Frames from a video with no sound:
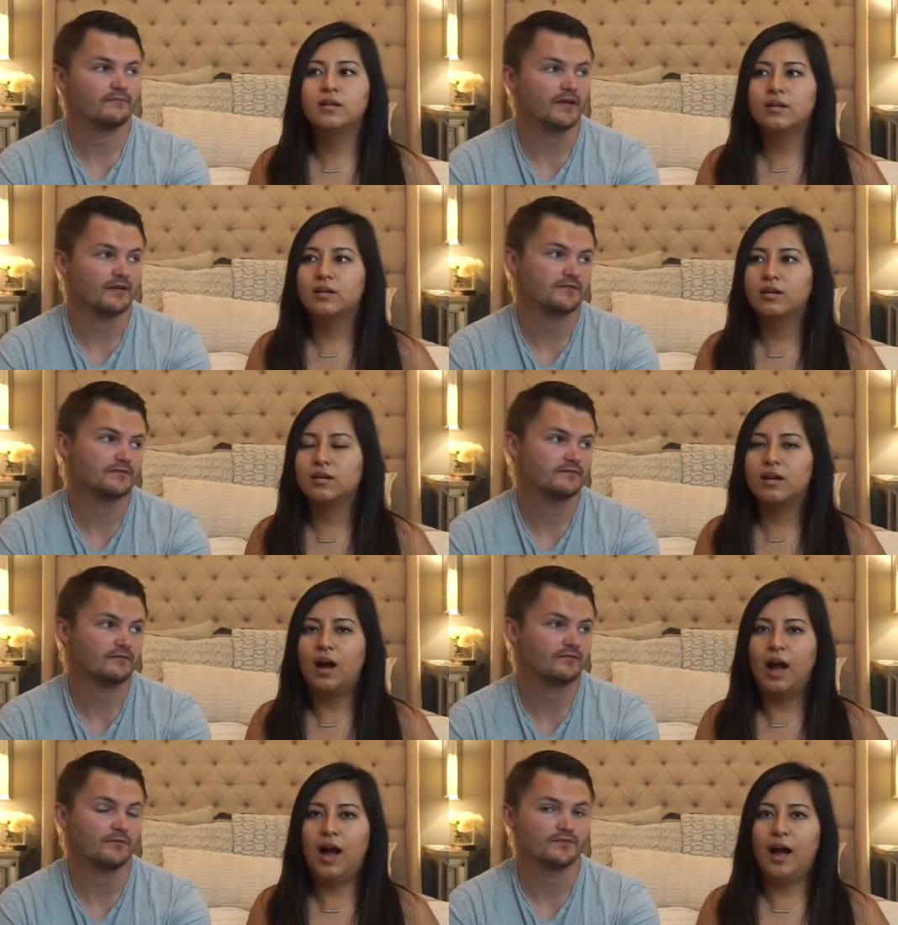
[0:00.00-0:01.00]
Speaker 1: pairs.
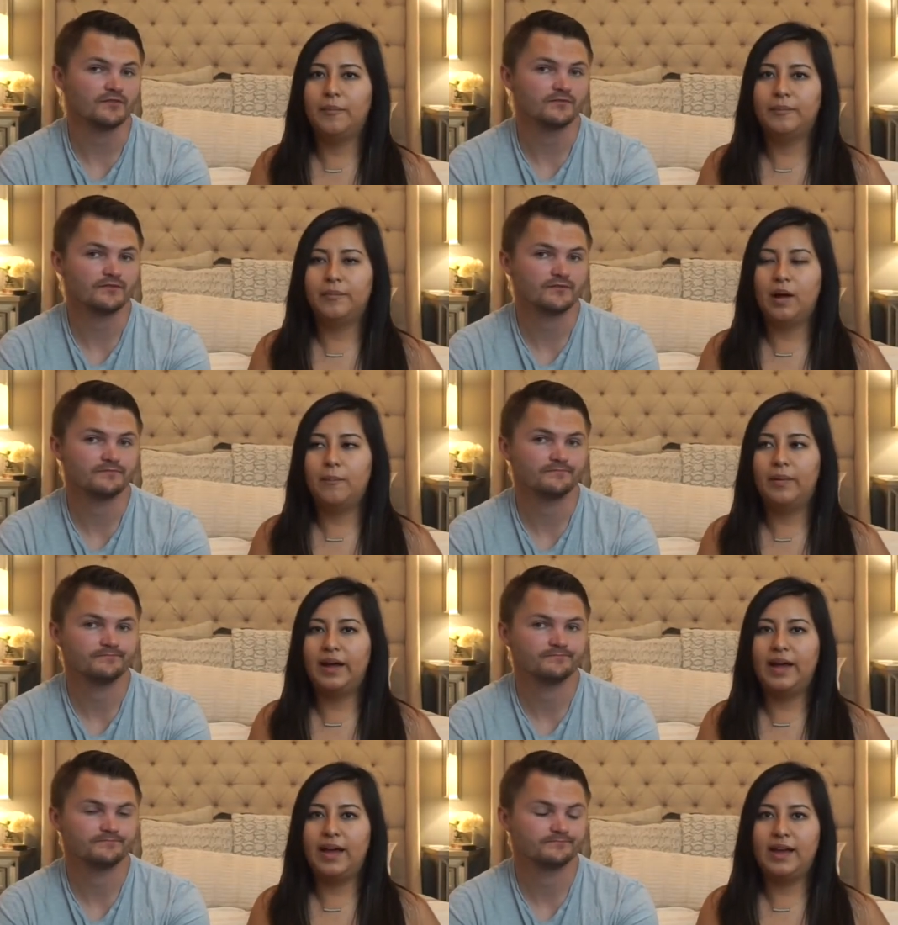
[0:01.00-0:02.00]
Um,
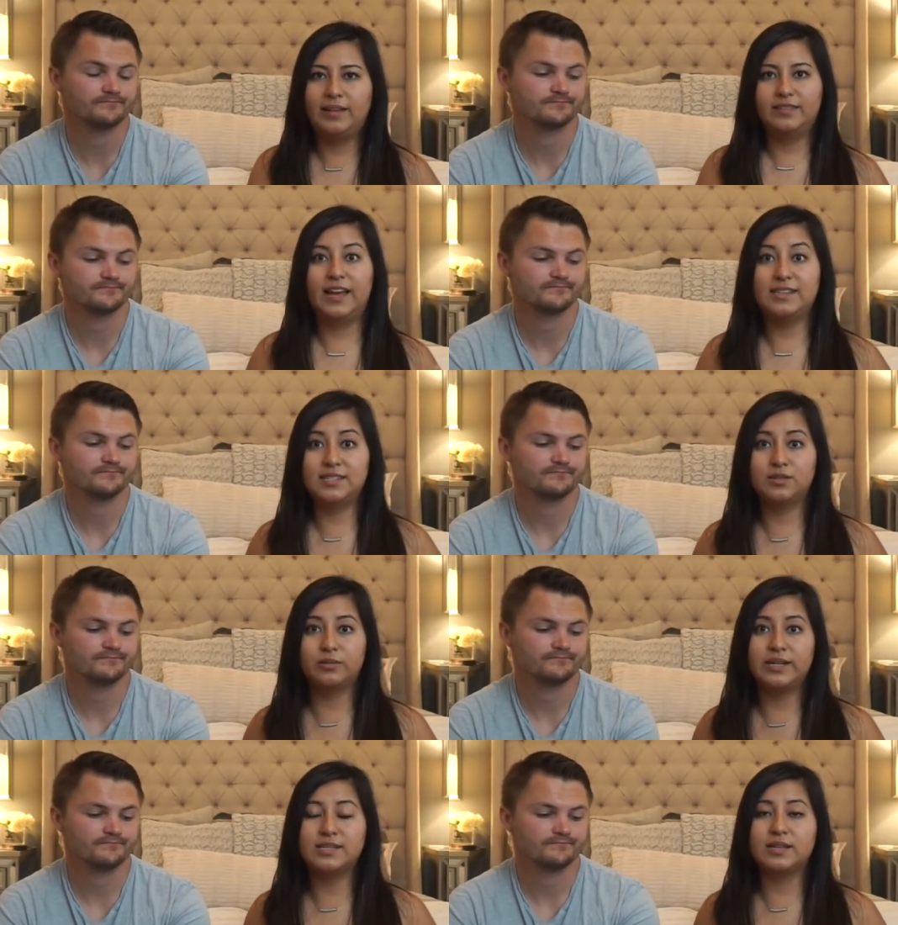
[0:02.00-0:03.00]
but that's
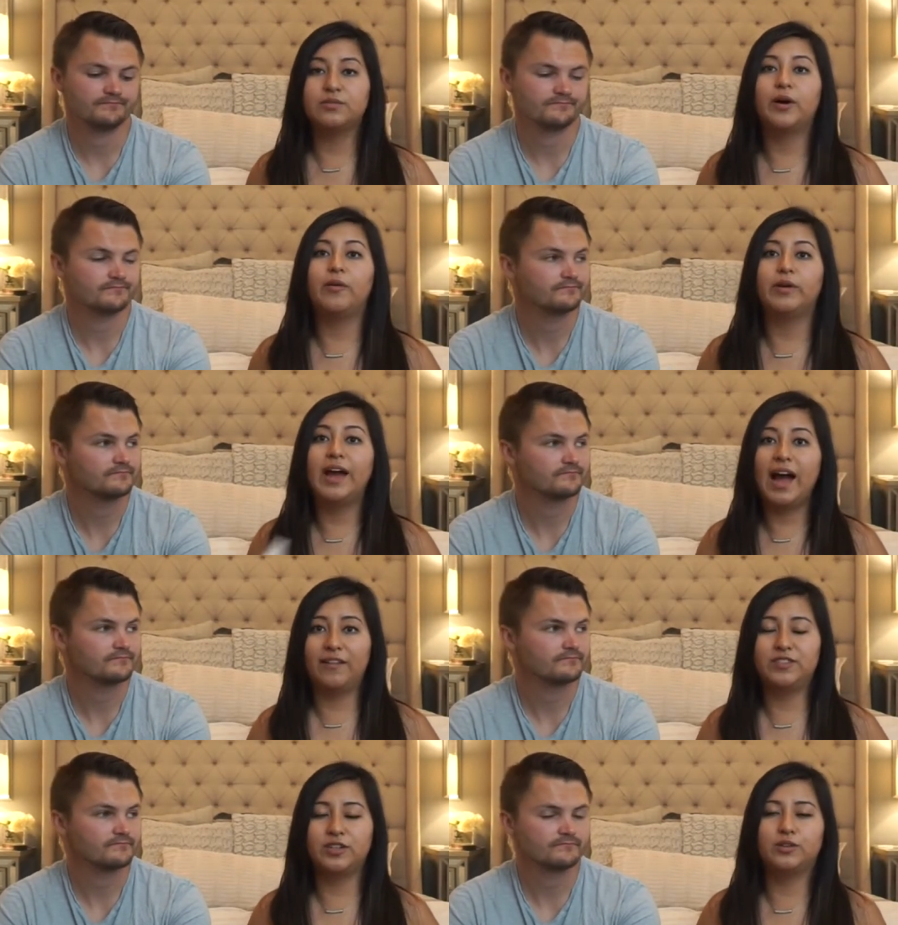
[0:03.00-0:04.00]
the reason why we
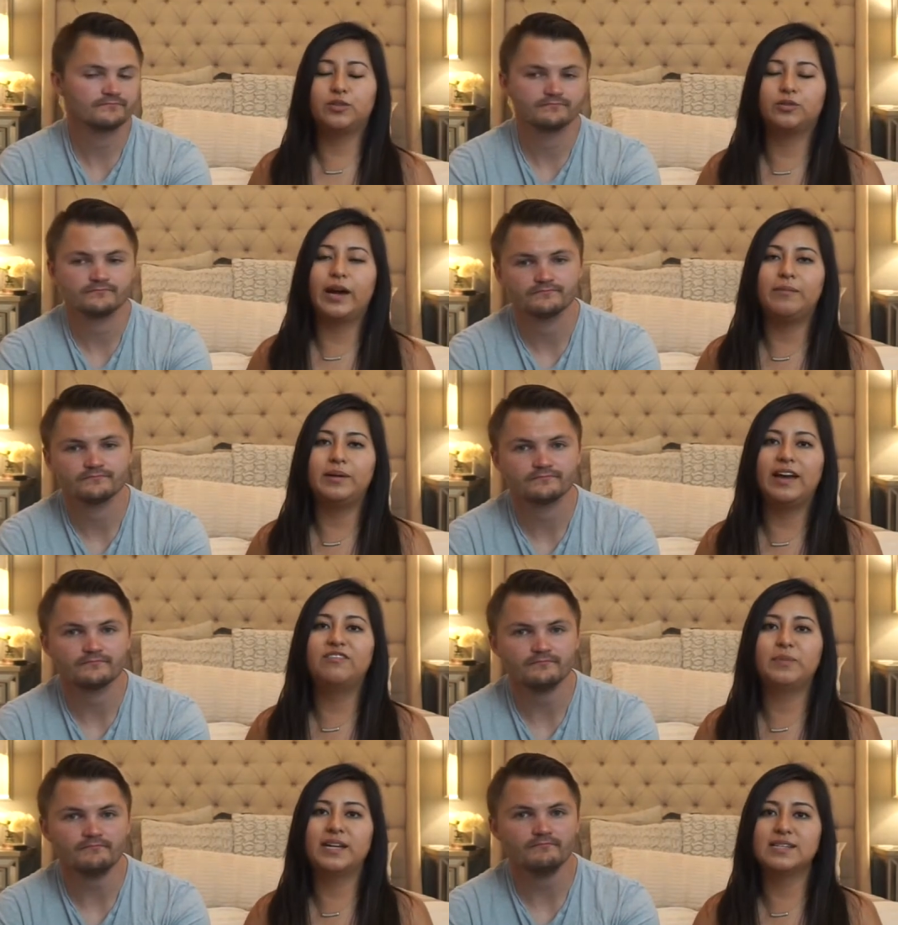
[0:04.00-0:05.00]
have to go through
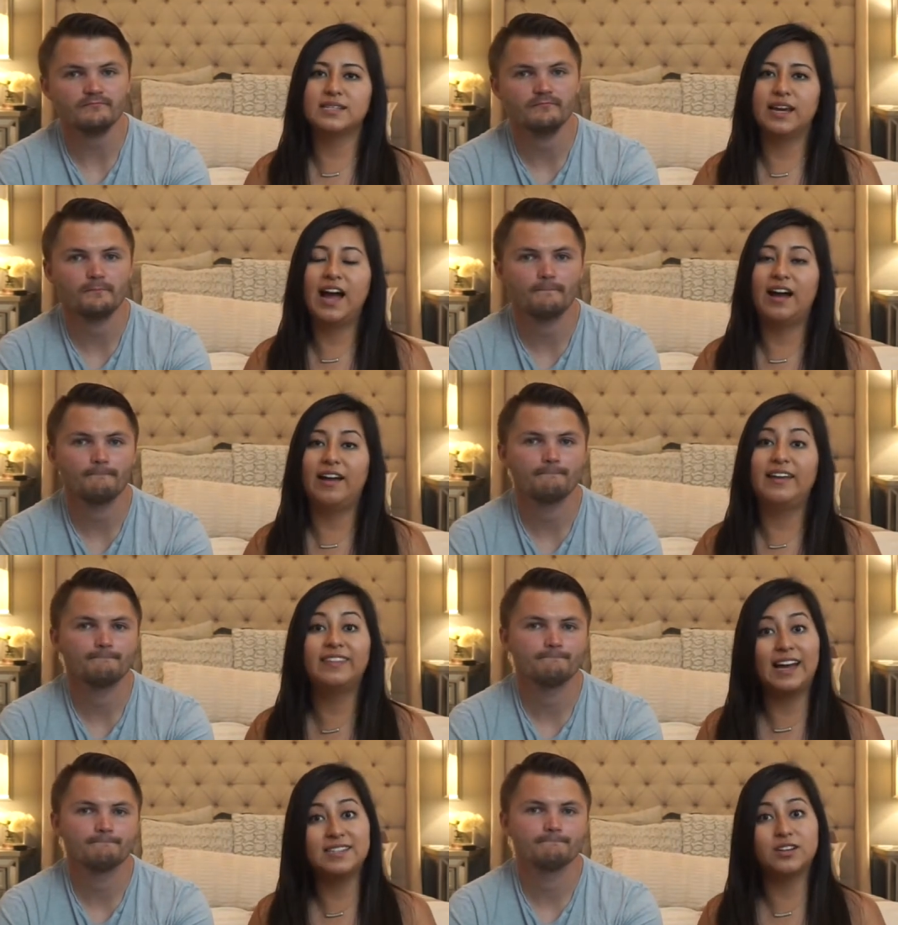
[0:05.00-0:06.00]
IVF because they have,
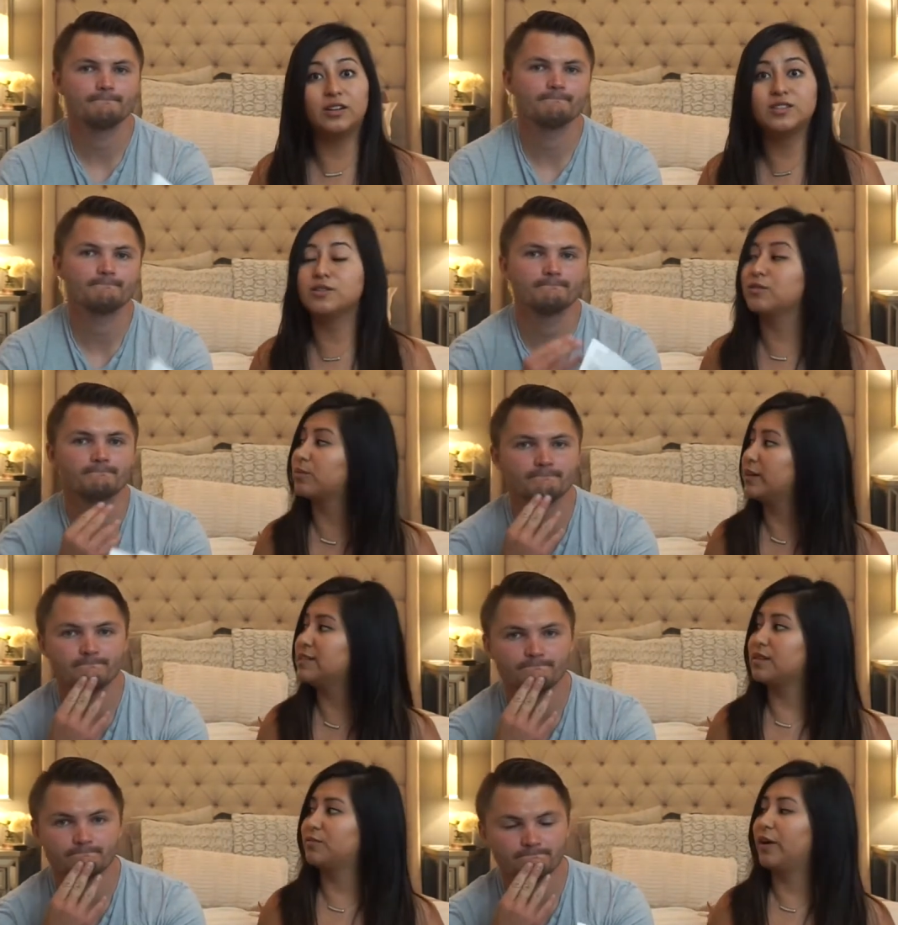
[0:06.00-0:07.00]
and that's also the
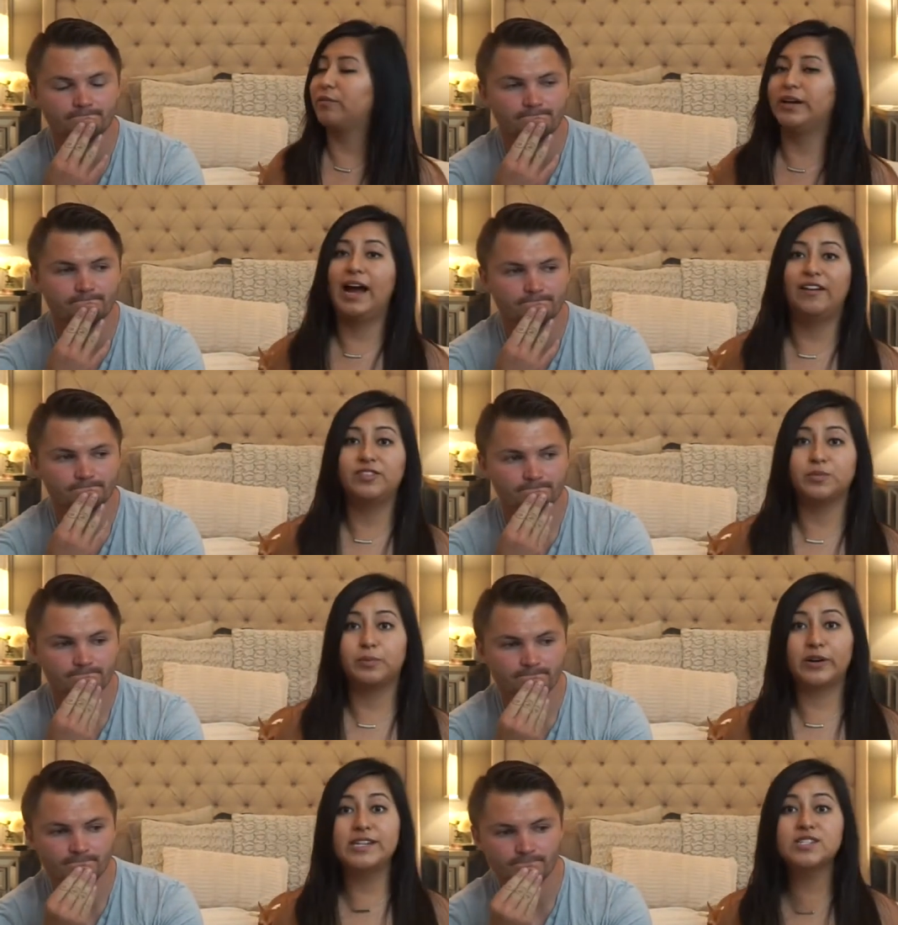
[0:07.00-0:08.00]
reason why we have to
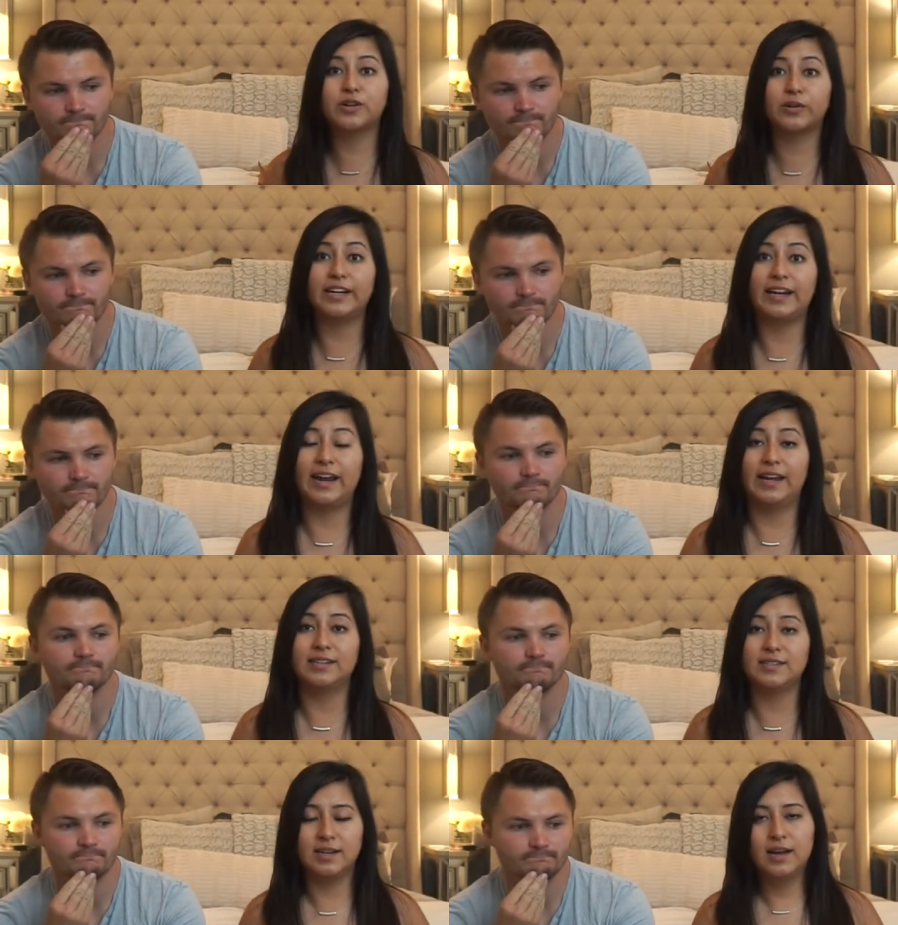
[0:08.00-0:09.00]
pre-screen
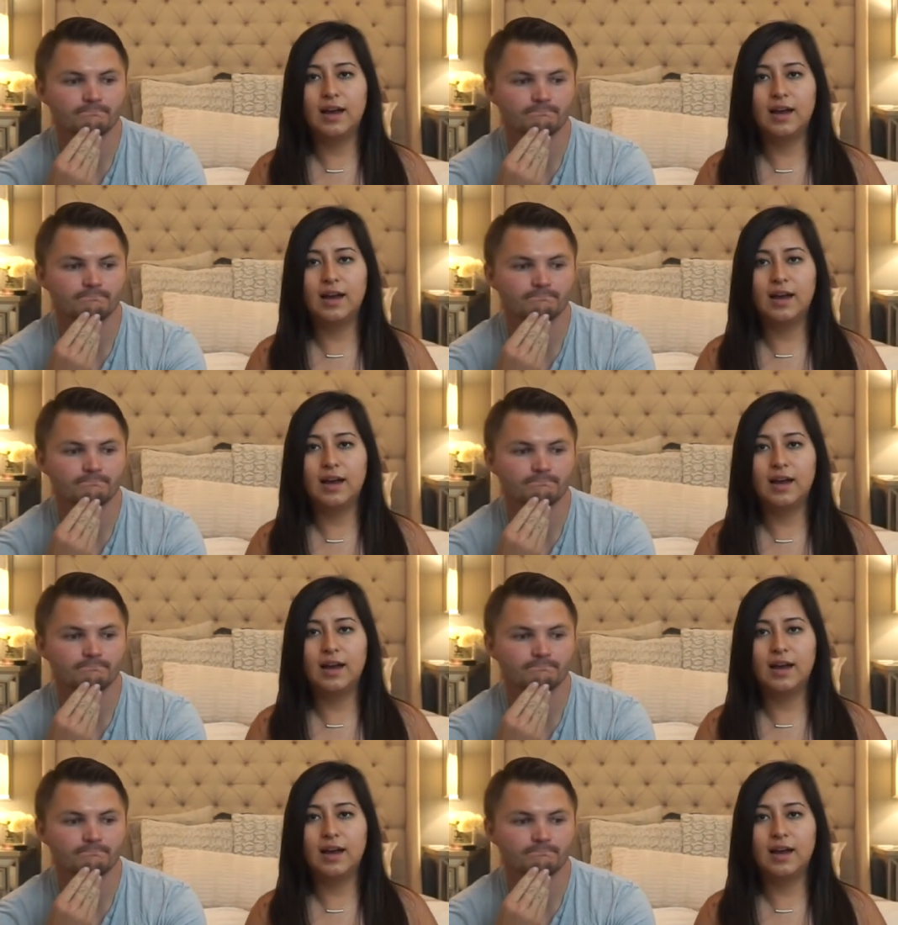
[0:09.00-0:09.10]
it